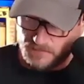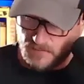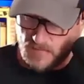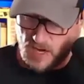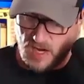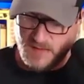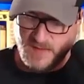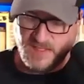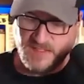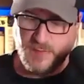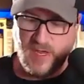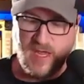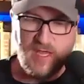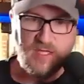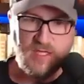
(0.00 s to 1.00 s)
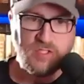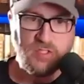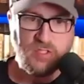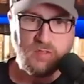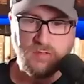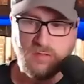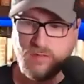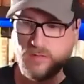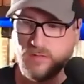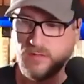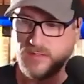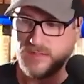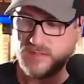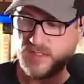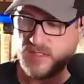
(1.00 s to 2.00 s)
On this page,
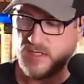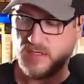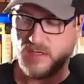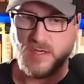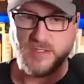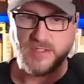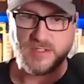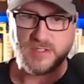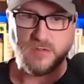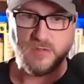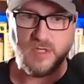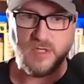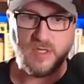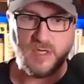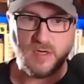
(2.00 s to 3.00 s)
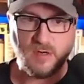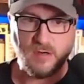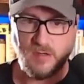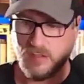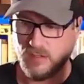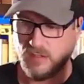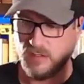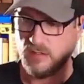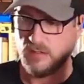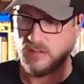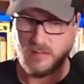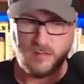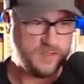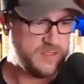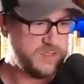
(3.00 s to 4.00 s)
let's get it on screen here.
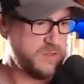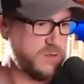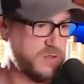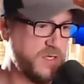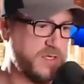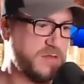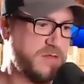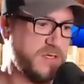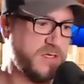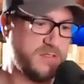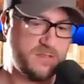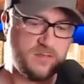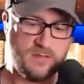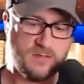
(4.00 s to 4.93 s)
Let's do it like this.